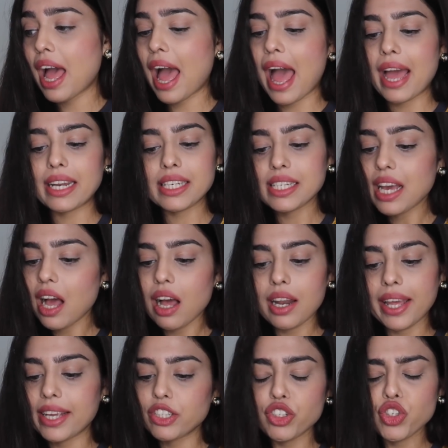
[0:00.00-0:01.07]
And yeah,
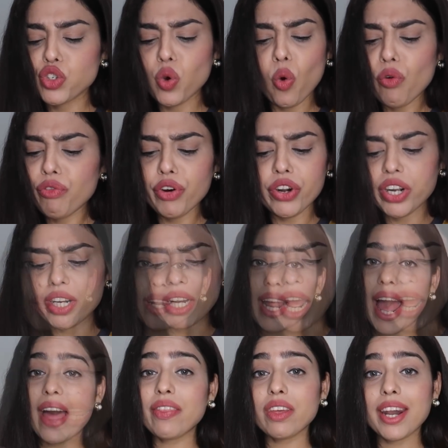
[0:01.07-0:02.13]
like just go for it.
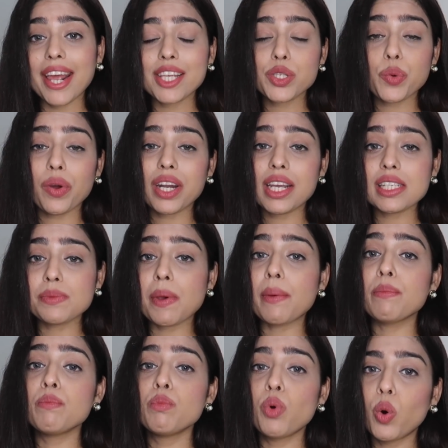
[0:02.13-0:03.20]
And the next one is my
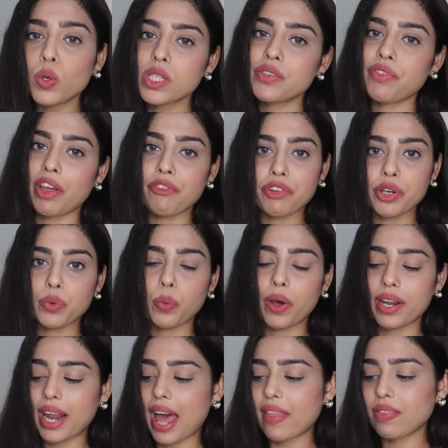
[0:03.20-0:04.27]
most favorite
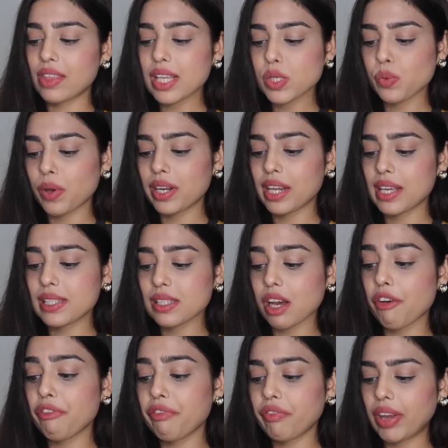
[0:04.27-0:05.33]
one, and this one is
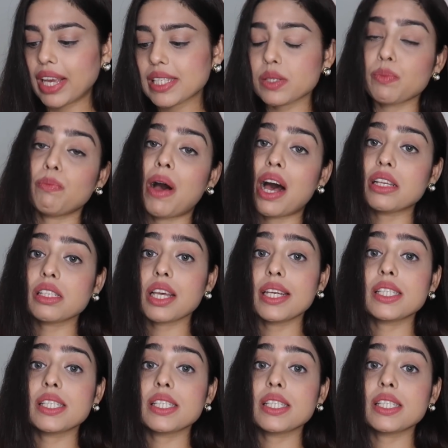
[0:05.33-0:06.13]
a face mask.